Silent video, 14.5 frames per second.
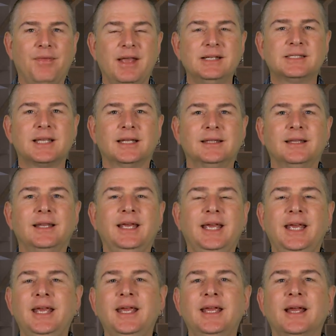they
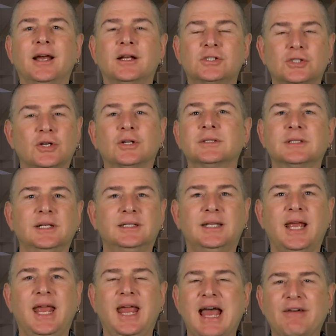suddenly assert that
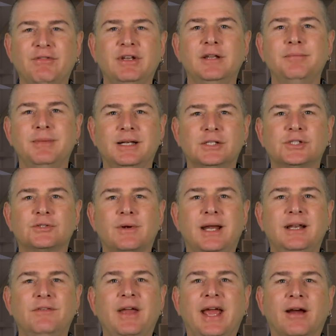they have an
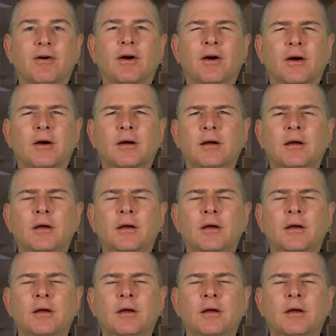administrative error,